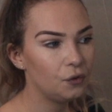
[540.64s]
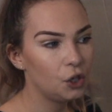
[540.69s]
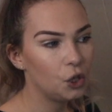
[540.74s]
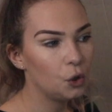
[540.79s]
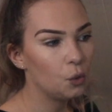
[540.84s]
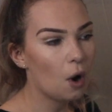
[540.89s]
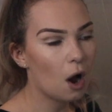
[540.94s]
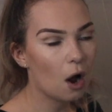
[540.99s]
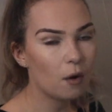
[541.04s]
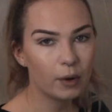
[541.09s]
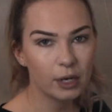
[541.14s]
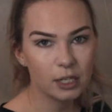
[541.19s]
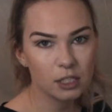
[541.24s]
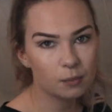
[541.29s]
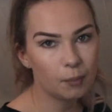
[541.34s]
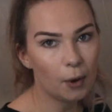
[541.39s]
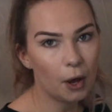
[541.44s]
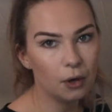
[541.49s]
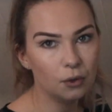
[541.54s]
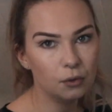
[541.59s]
you are
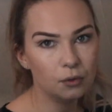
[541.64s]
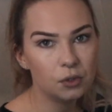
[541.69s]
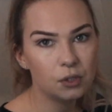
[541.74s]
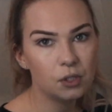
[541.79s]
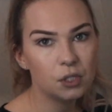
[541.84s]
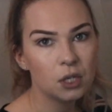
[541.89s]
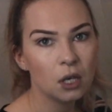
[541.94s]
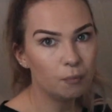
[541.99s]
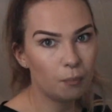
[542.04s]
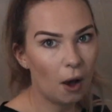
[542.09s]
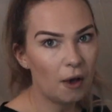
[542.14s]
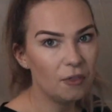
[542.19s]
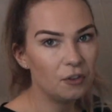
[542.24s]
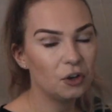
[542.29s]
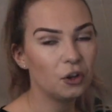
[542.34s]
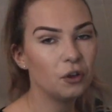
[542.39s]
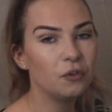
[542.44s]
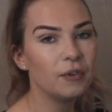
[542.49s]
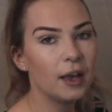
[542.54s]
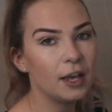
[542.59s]
exposed by the
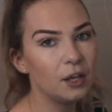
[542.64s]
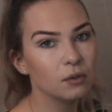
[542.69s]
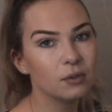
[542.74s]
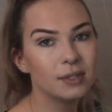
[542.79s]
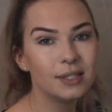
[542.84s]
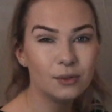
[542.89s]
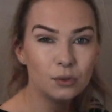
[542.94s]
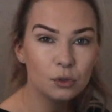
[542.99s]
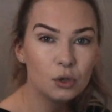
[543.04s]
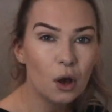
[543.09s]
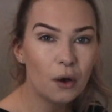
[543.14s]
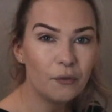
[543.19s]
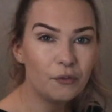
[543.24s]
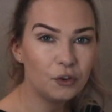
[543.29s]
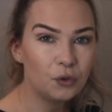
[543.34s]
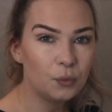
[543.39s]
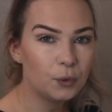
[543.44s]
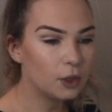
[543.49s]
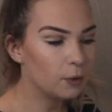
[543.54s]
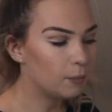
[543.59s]
duvet, you're still
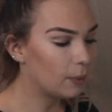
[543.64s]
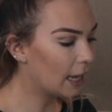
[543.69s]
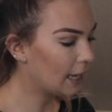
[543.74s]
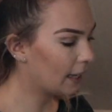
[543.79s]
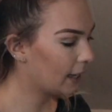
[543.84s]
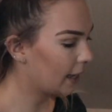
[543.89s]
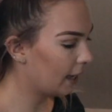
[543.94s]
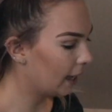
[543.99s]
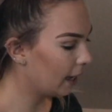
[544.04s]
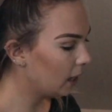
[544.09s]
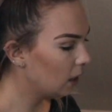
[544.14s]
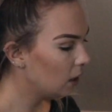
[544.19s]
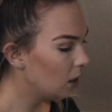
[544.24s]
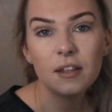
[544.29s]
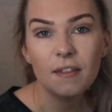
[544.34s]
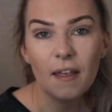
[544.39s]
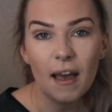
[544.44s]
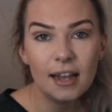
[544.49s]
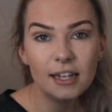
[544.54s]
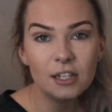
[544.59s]
covered with the blanket.
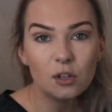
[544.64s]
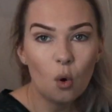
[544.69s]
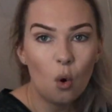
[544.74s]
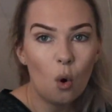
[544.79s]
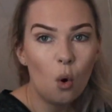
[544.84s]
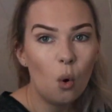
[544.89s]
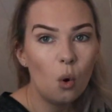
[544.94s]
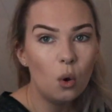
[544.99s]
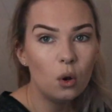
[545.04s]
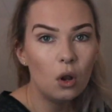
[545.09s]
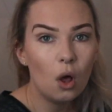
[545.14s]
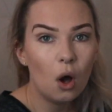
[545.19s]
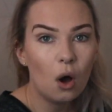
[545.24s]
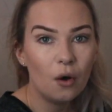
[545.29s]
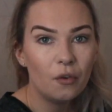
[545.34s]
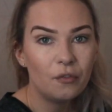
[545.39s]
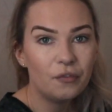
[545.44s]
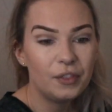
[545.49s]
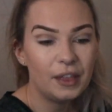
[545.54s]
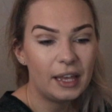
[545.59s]
So that is all
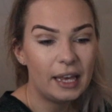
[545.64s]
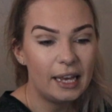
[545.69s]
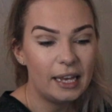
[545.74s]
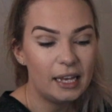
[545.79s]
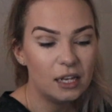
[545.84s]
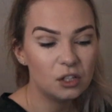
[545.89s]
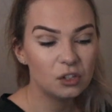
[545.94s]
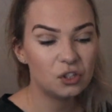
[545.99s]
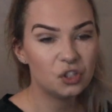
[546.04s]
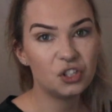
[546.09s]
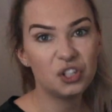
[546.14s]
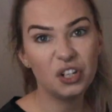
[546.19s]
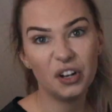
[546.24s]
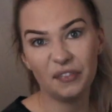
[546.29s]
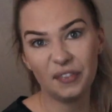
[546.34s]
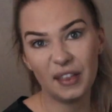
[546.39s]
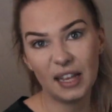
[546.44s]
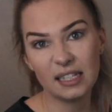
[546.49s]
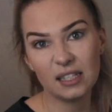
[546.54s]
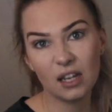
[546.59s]
of the
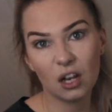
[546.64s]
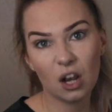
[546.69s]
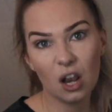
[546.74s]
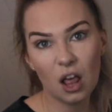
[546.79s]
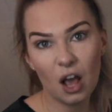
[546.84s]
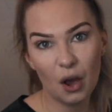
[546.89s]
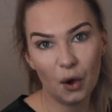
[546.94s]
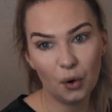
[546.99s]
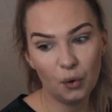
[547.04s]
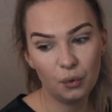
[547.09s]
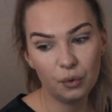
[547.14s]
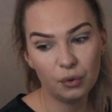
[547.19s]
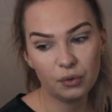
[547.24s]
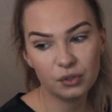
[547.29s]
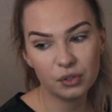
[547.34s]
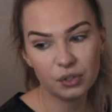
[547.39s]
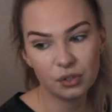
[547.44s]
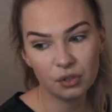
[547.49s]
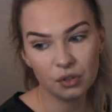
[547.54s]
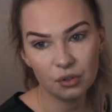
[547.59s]
stuff that isn't
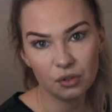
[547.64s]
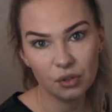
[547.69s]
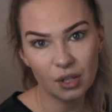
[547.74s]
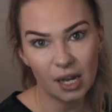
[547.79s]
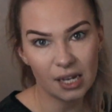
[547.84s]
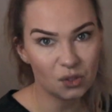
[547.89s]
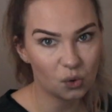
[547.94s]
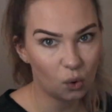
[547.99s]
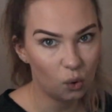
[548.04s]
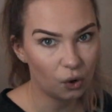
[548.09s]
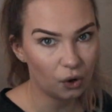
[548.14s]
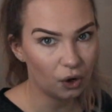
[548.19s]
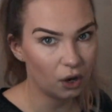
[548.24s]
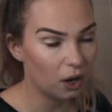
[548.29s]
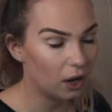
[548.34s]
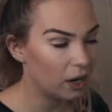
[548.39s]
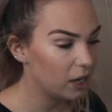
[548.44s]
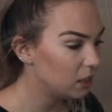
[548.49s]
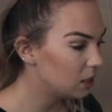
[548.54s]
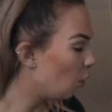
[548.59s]
clothes. That's
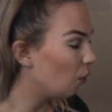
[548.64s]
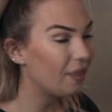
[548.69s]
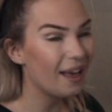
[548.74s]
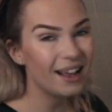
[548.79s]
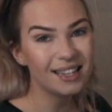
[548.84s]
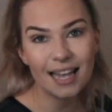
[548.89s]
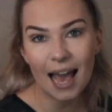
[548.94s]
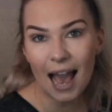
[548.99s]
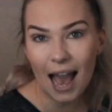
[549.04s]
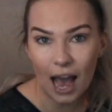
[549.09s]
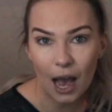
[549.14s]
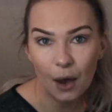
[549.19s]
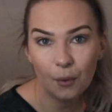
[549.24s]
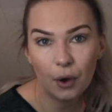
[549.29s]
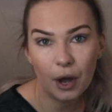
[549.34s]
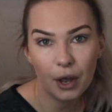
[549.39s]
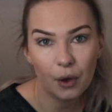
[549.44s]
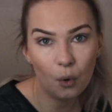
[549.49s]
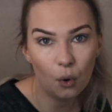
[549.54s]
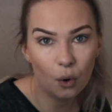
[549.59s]
organised, or that's how
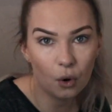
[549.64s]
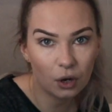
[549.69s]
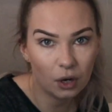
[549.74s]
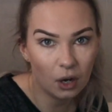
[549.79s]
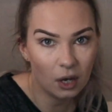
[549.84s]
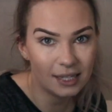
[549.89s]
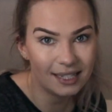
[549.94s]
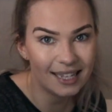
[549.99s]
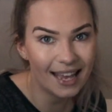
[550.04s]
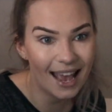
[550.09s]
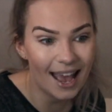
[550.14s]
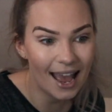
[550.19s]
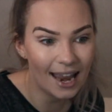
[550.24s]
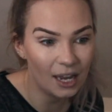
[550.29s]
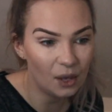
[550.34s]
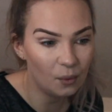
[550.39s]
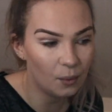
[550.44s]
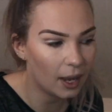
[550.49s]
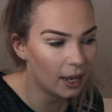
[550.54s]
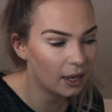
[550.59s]
I organise it
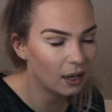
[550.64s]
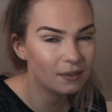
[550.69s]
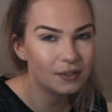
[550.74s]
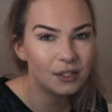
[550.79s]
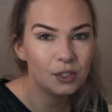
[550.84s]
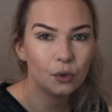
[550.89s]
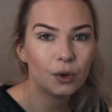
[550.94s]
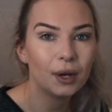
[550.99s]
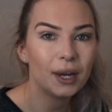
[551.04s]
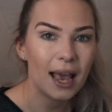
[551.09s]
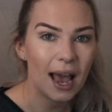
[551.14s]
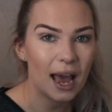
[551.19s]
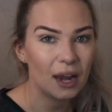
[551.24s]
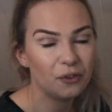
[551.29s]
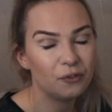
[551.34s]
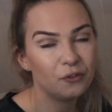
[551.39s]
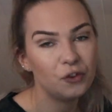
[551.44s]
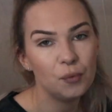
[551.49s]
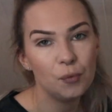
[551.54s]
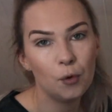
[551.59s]
anyway. I've still got to add
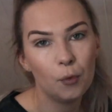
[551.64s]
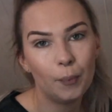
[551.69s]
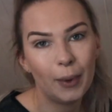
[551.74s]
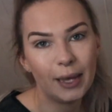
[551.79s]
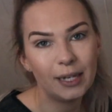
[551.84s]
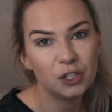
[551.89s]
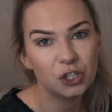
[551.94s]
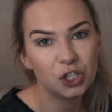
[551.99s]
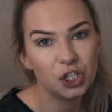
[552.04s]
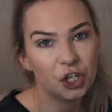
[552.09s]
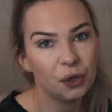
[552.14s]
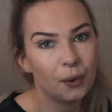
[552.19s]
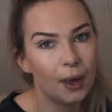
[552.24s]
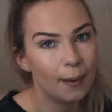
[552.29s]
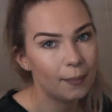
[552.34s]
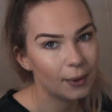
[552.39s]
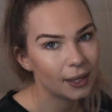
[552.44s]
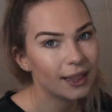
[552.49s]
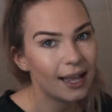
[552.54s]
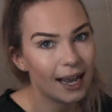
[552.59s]
a few more bits to
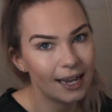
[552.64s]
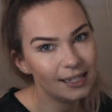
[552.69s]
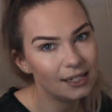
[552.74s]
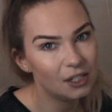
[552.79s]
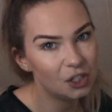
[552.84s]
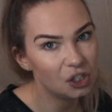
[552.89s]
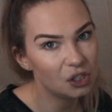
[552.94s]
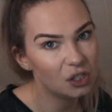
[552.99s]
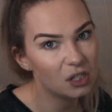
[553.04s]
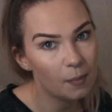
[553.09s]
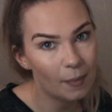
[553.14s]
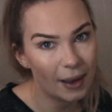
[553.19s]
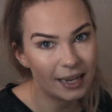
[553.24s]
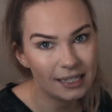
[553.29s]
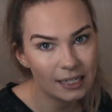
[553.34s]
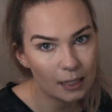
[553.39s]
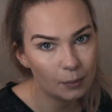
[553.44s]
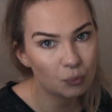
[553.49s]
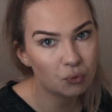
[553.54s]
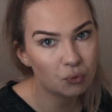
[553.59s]
it, but that is just the basic